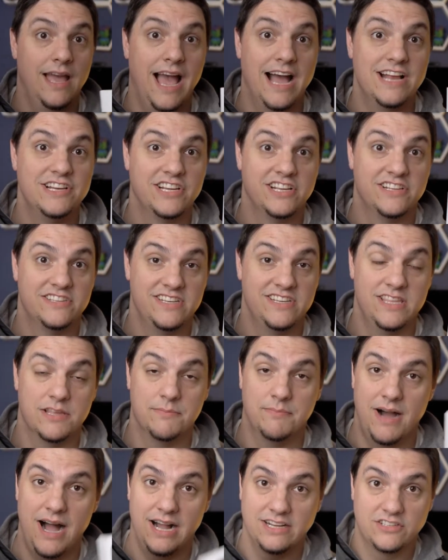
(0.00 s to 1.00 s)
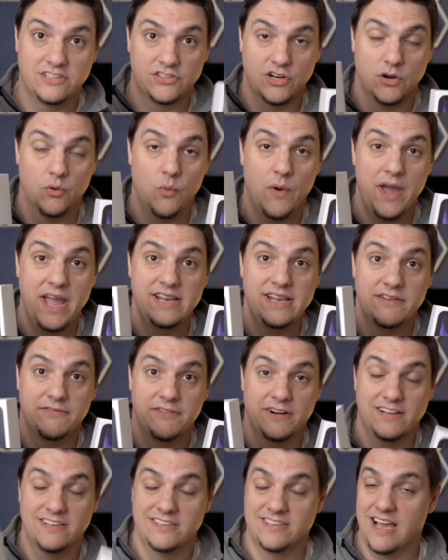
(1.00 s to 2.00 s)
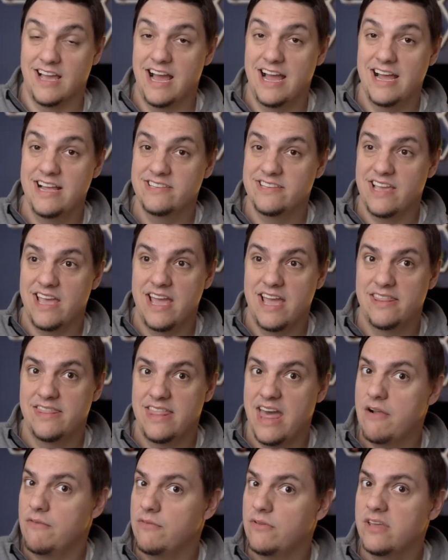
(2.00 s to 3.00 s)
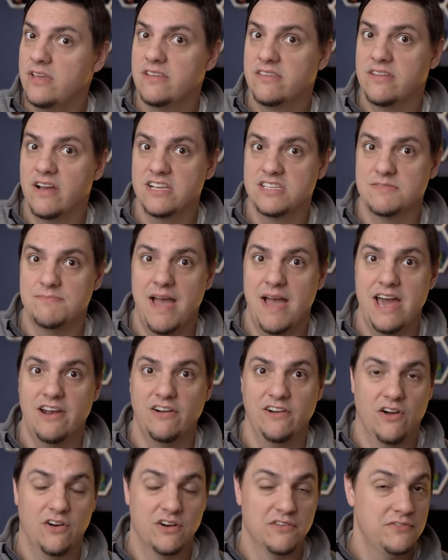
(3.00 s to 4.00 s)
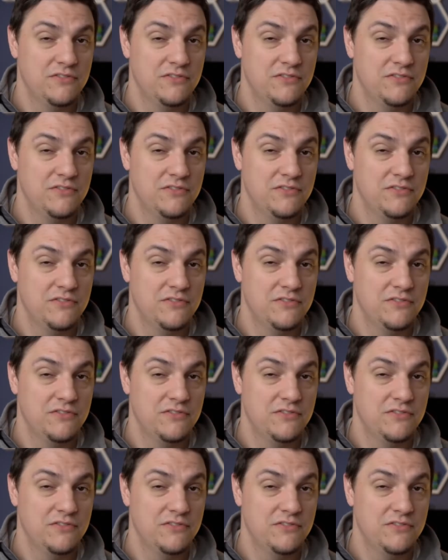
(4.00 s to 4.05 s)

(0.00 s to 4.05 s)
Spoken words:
As you can see, the boxes are way different in size, and that really does matter on a